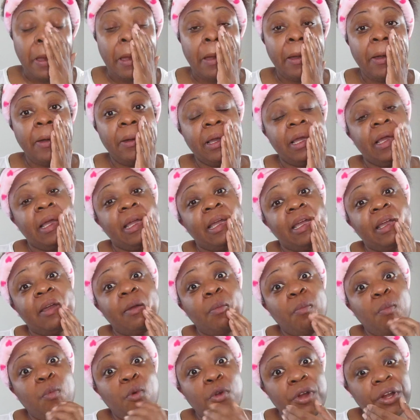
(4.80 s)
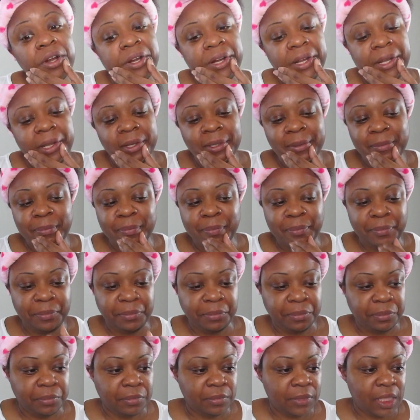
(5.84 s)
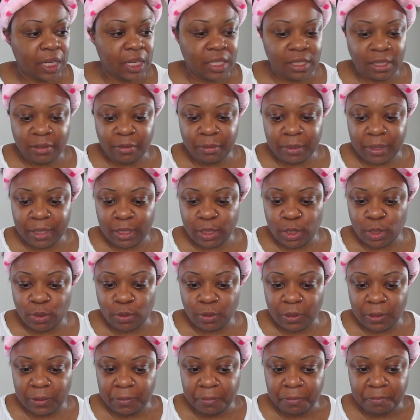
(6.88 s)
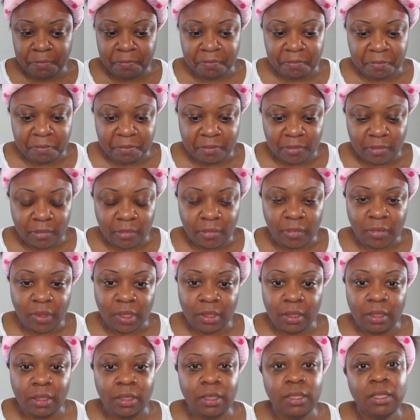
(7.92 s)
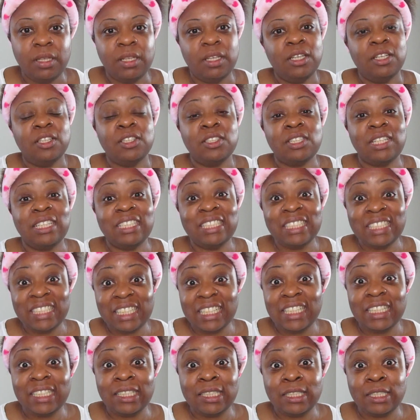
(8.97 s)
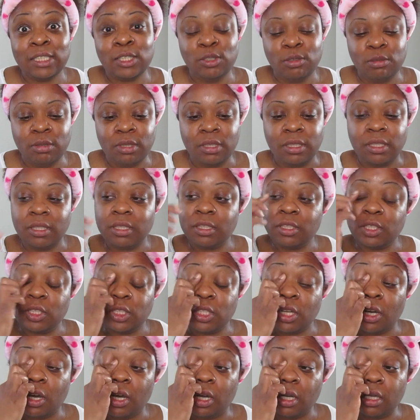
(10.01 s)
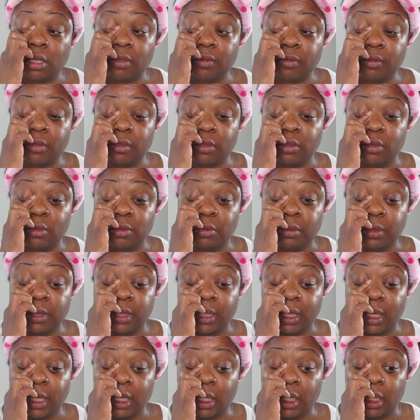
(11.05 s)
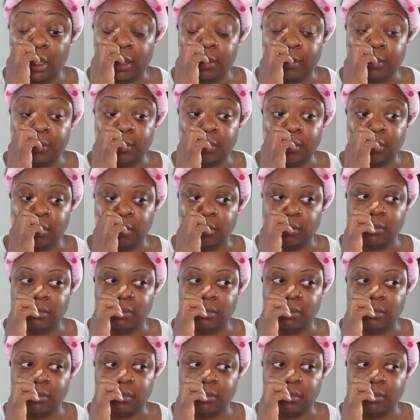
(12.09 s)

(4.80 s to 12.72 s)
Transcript: Okay, good morning. How's everybody doing? So I decided to do another talk through. Um,